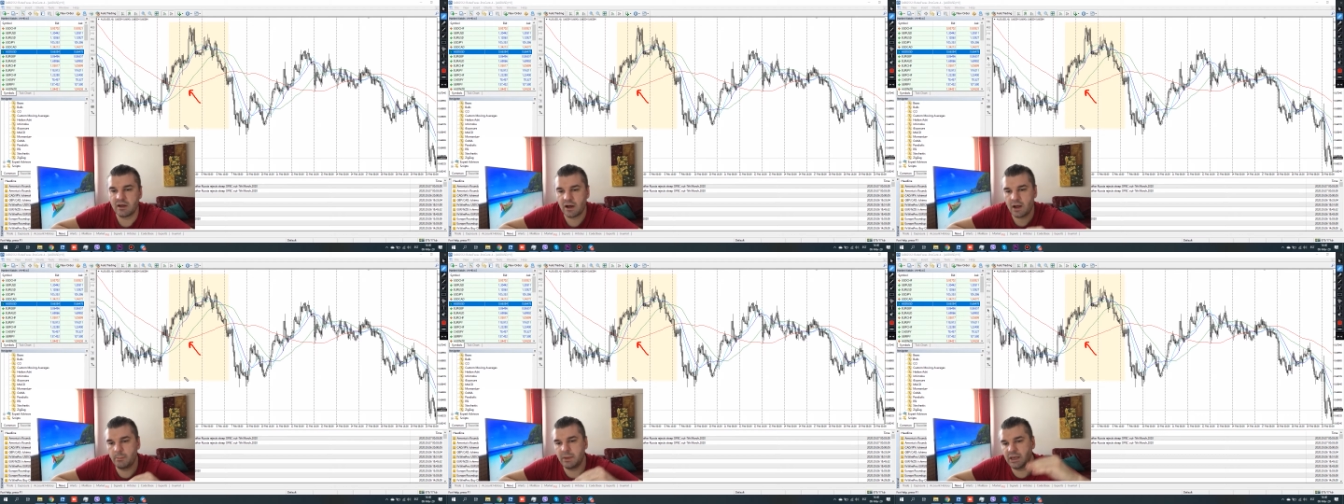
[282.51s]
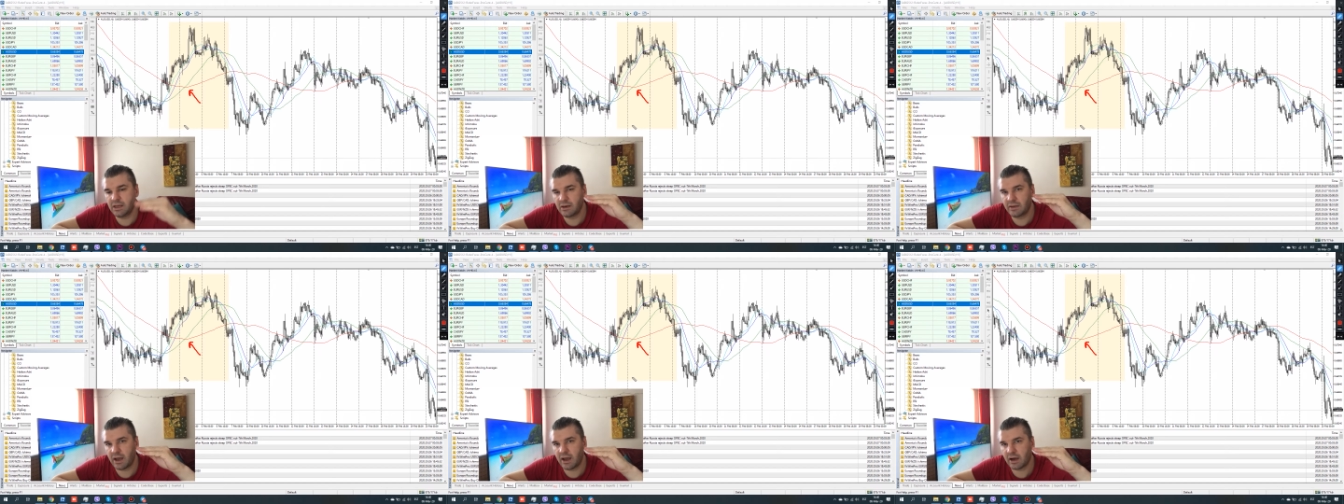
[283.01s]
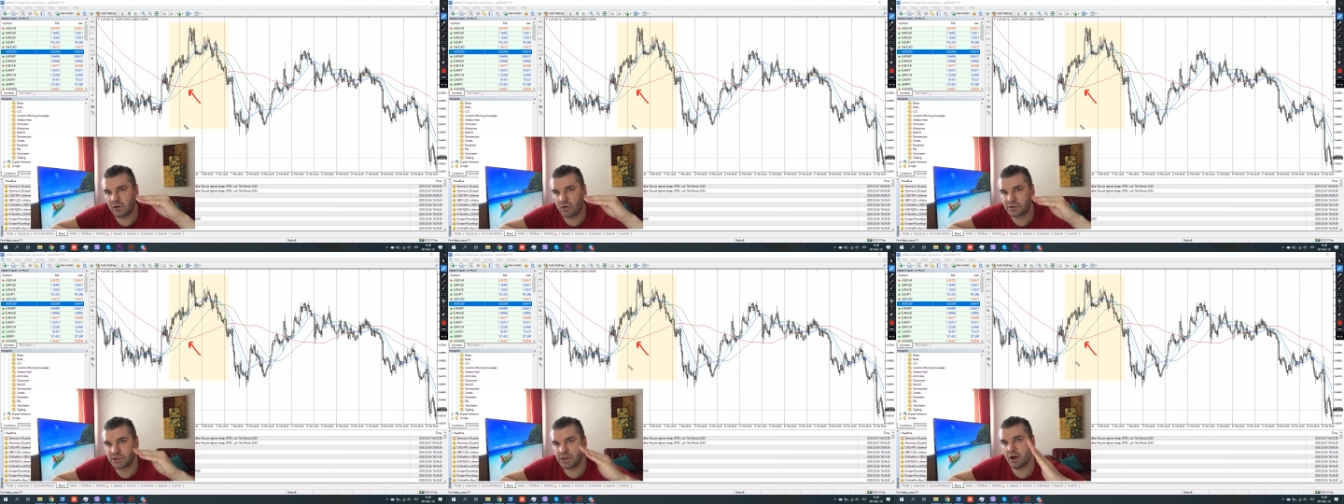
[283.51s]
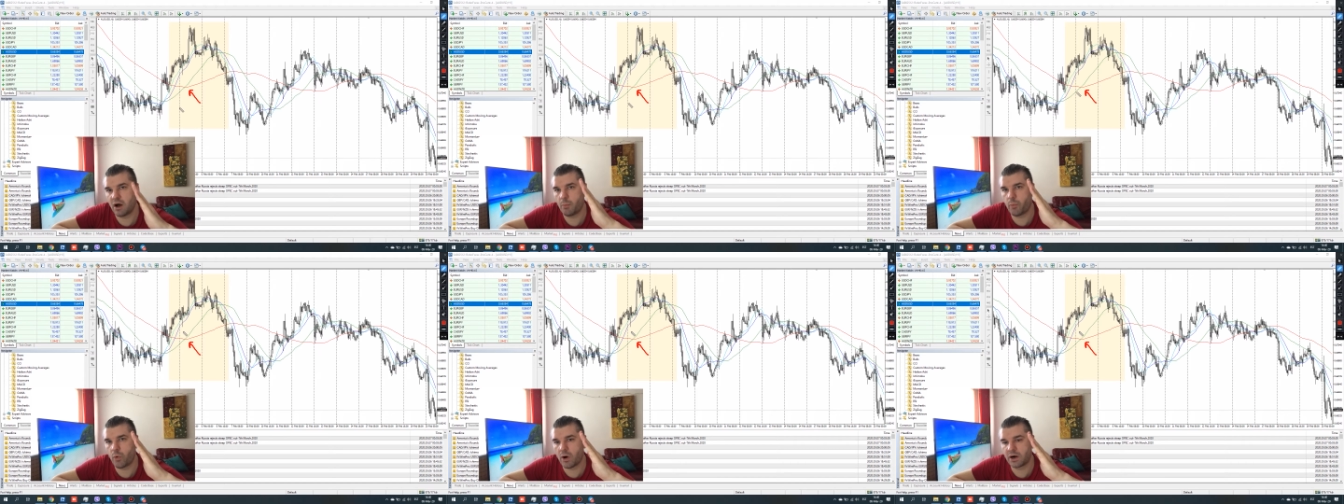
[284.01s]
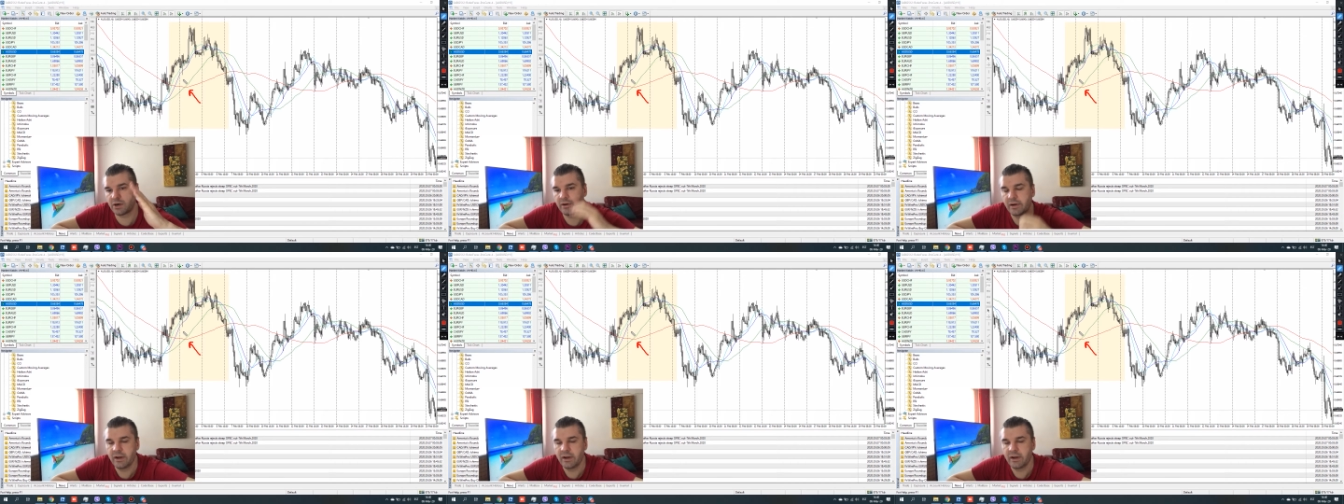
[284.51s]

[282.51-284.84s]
I mean the crossing upward,